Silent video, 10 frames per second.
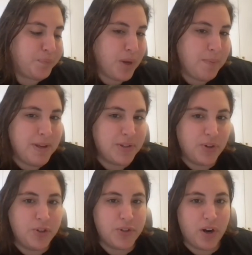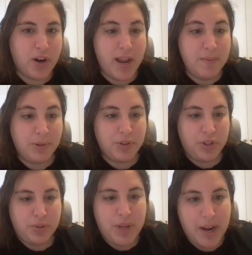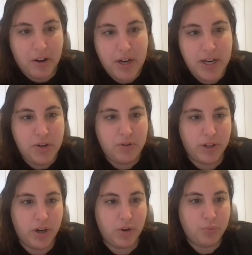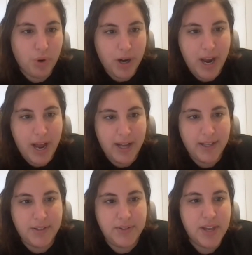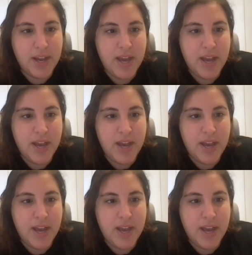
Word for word: missiles are able to carry nuclear warheads,